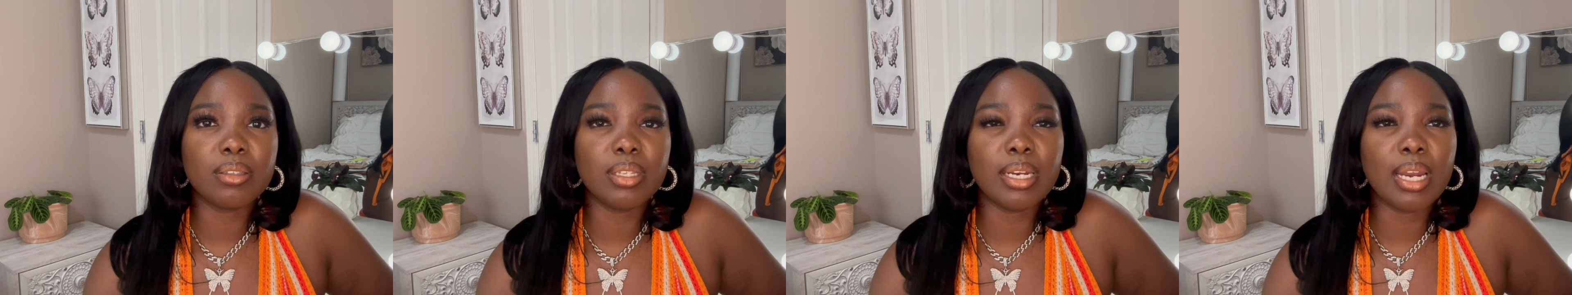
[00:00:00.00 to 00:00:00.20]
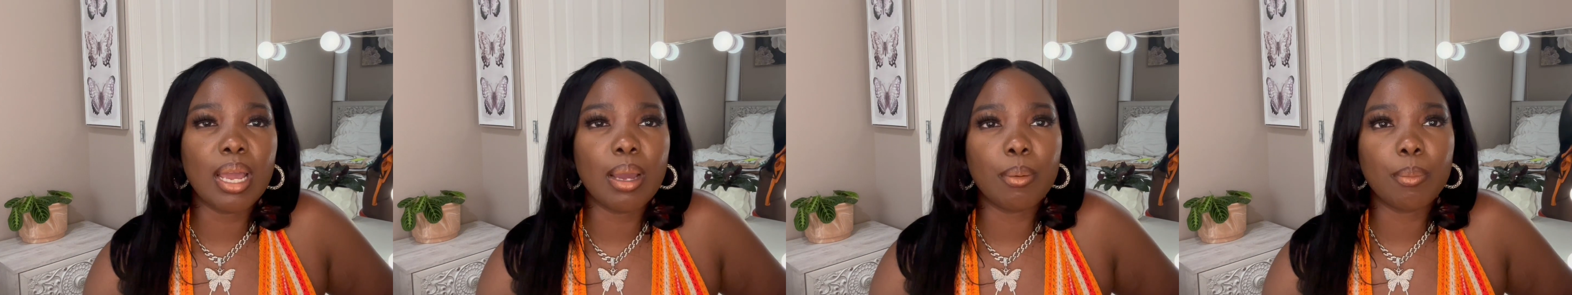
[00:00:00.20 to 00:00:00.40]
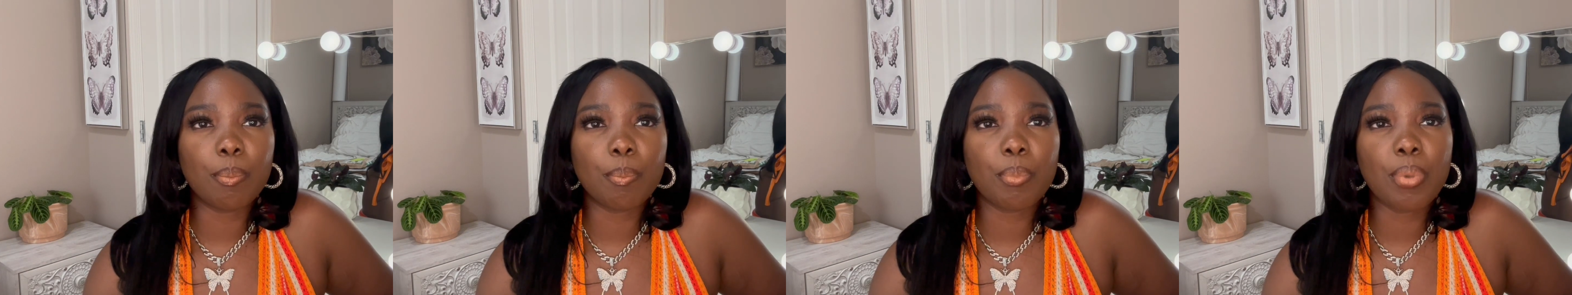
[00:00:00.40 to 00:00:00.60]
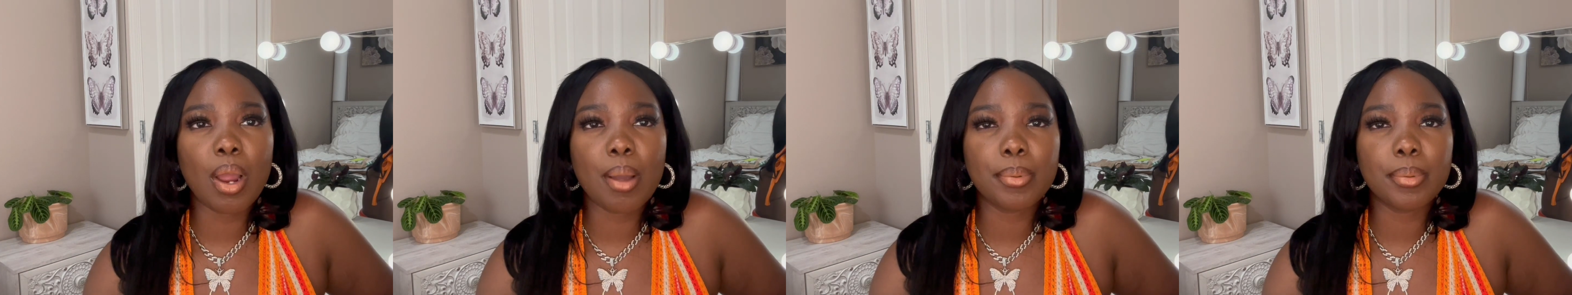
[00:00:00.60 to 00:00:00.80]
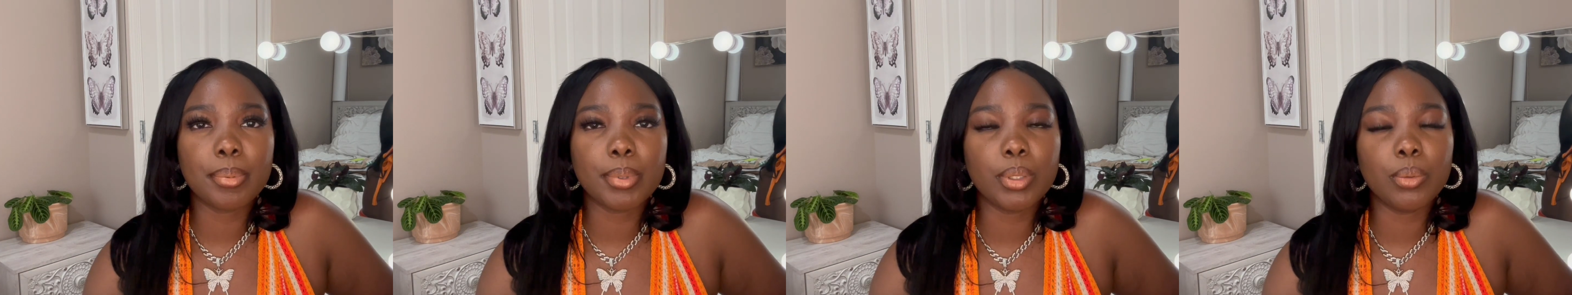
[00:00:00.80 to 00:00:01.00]
then I
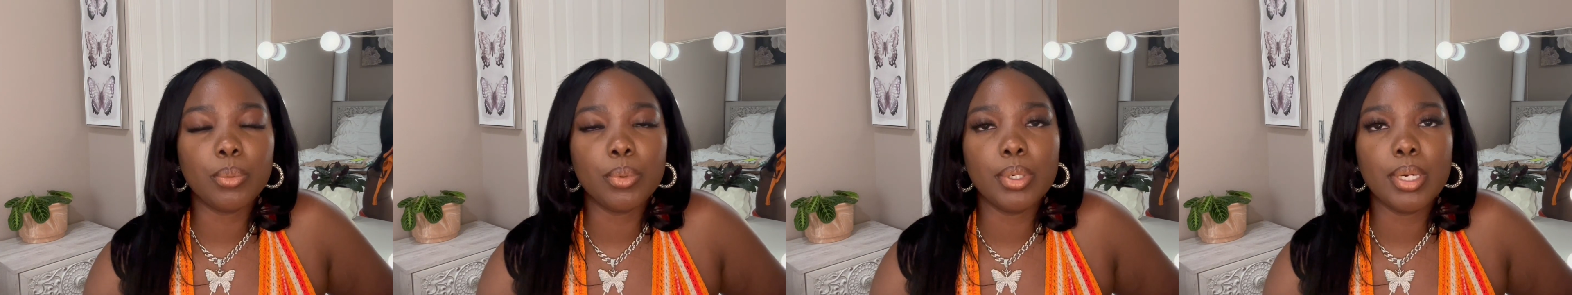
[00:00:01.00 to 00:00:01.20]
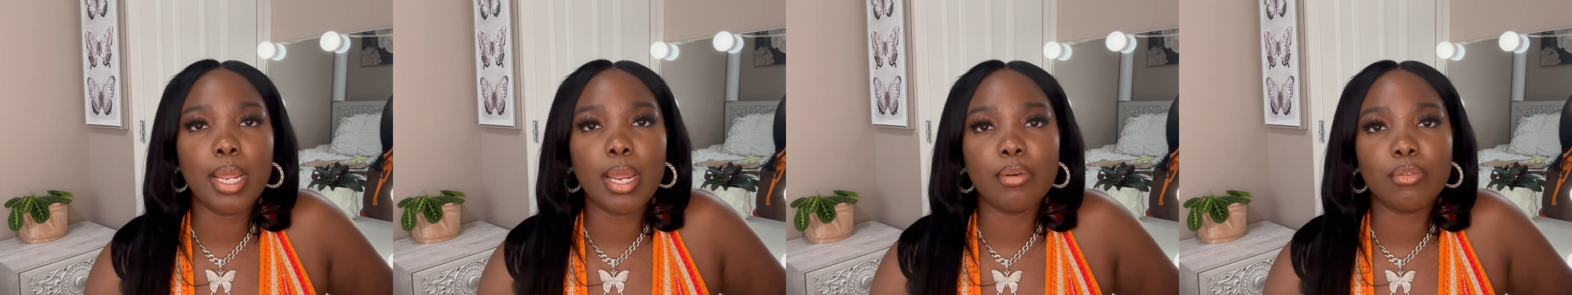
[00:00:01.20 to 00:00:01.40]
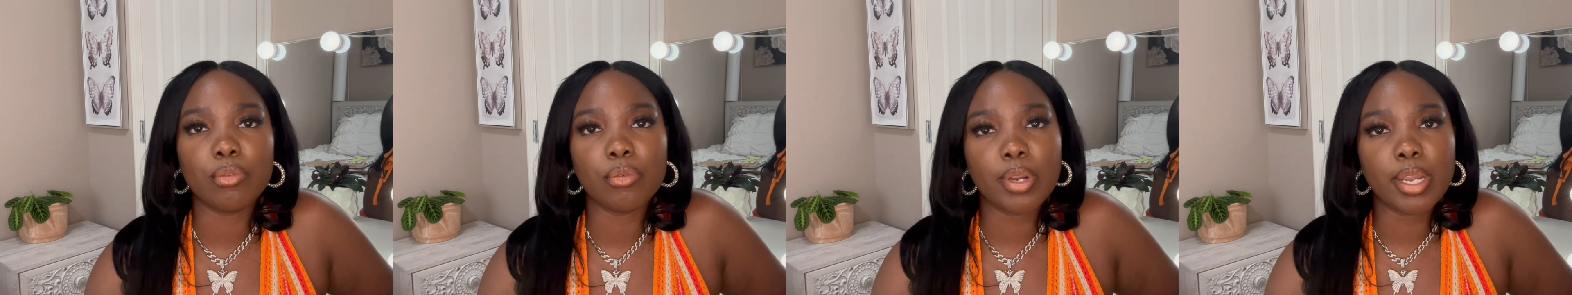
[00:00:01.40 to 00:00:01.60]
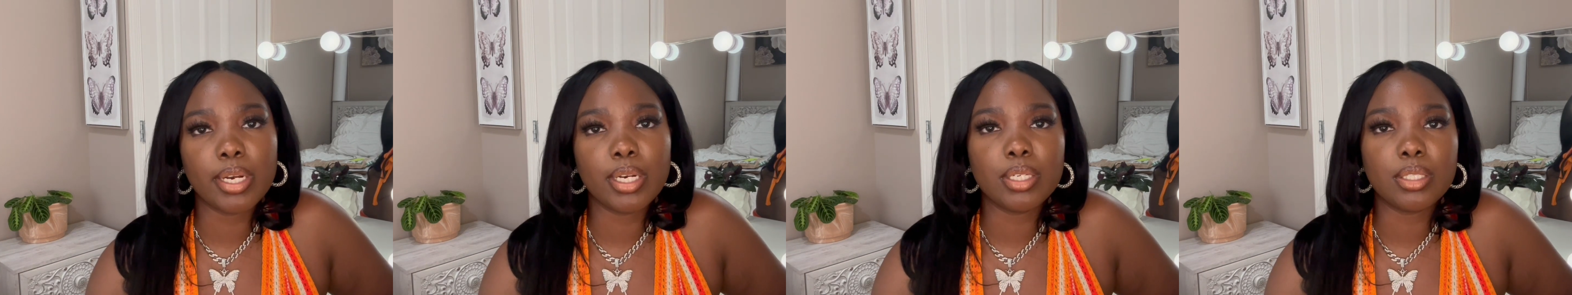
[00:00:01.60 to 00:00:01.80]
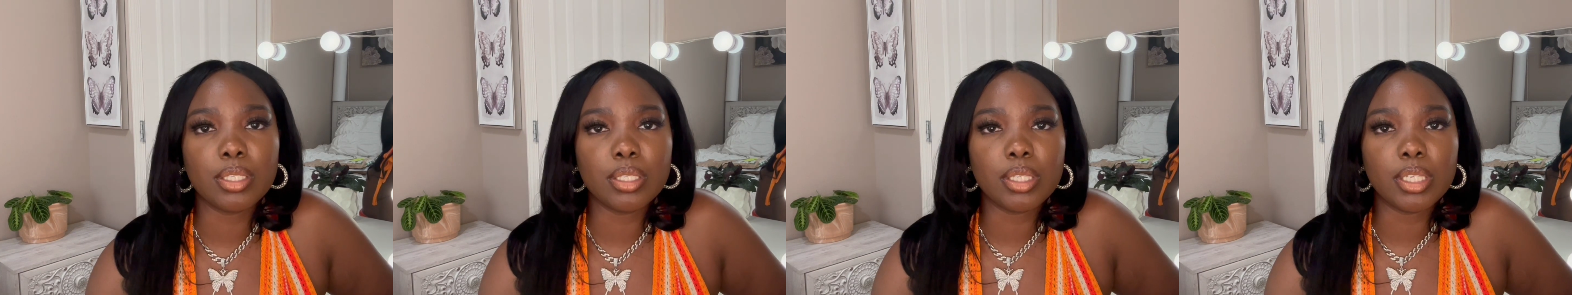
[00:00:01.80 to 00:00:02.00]
probably wouldn't have ran
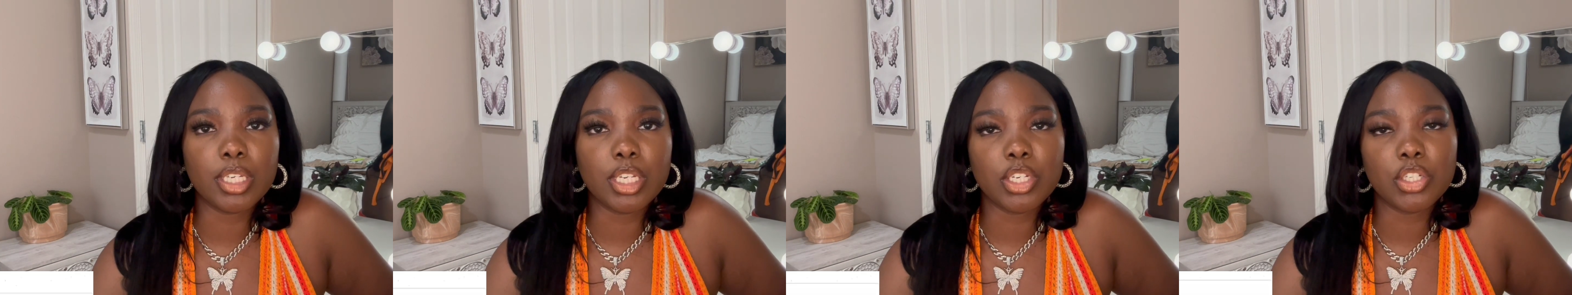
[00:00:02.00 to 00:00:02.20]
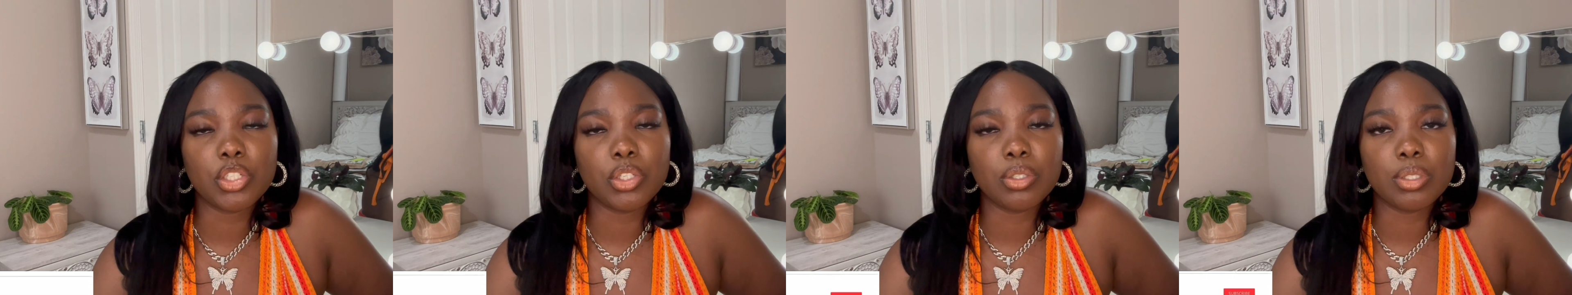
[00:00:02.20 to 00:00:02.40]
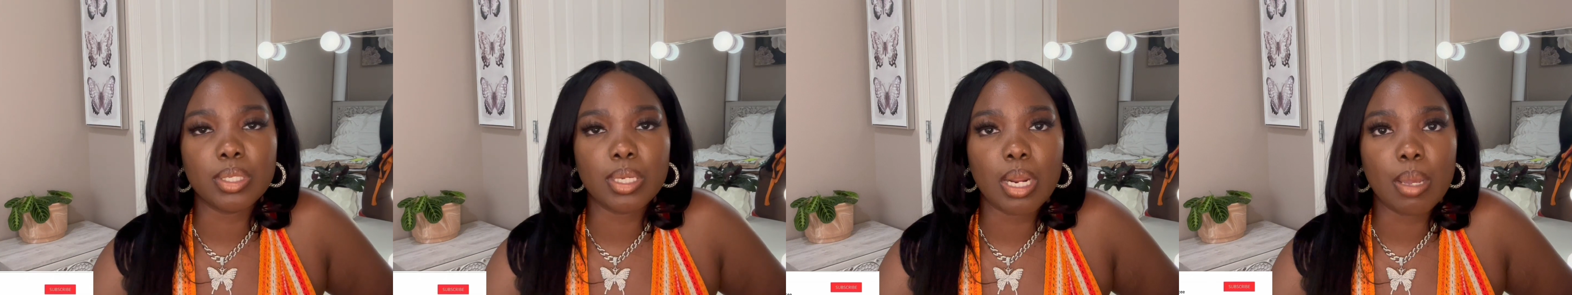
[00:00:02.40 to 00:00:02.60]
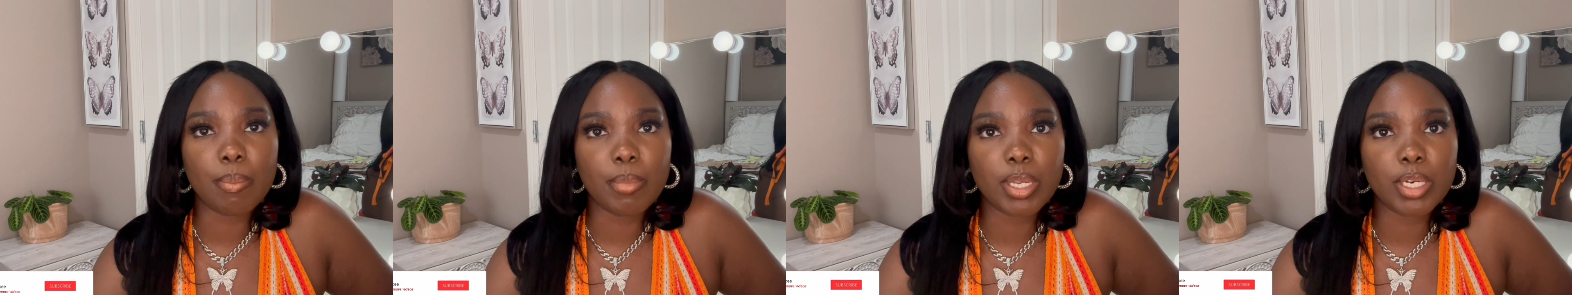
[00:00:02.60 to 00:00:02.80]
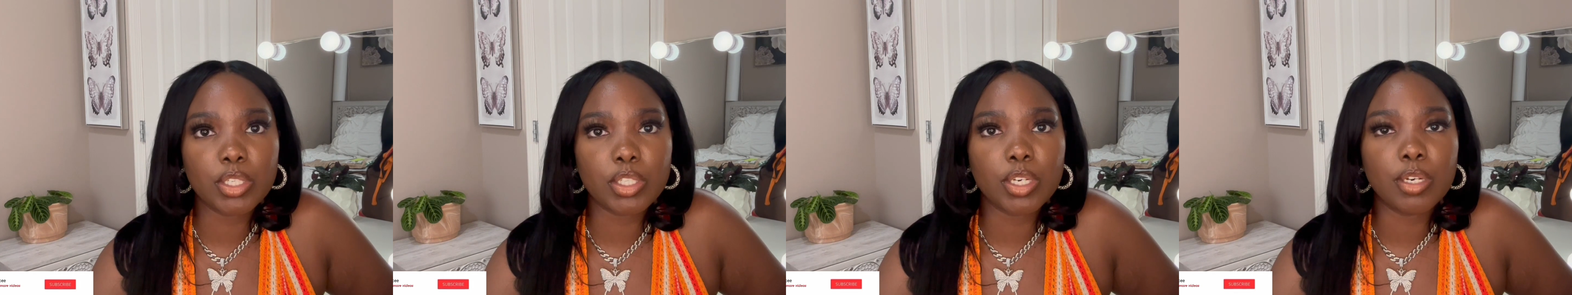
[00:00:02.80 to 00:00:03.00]
into the issues that I
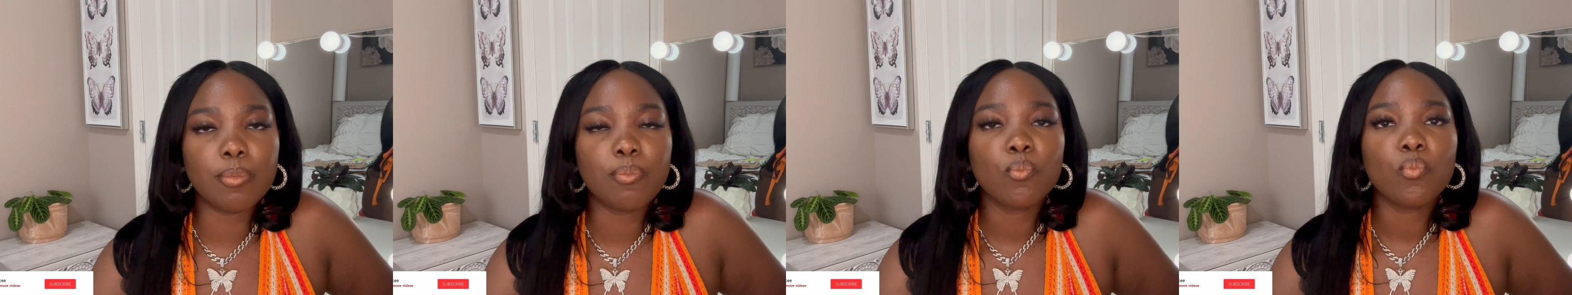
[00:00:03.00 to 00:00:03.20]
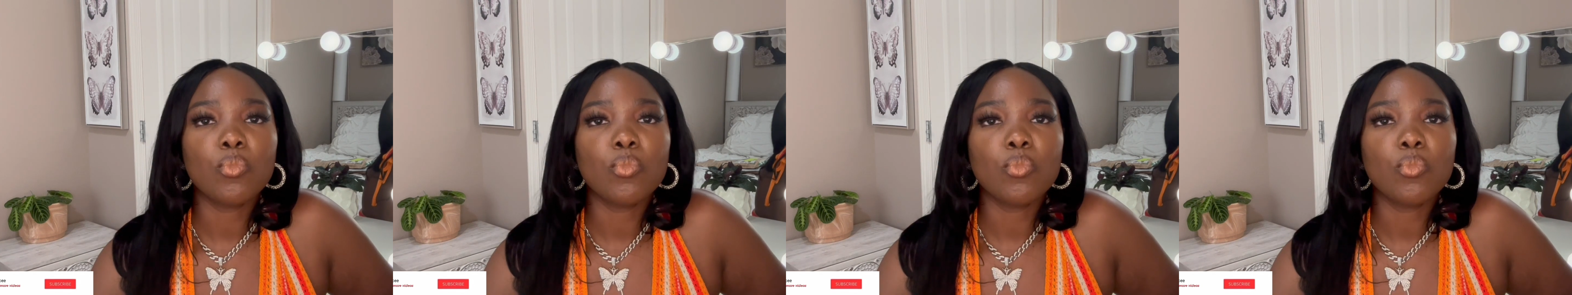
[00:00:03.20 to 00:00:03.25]
mentioned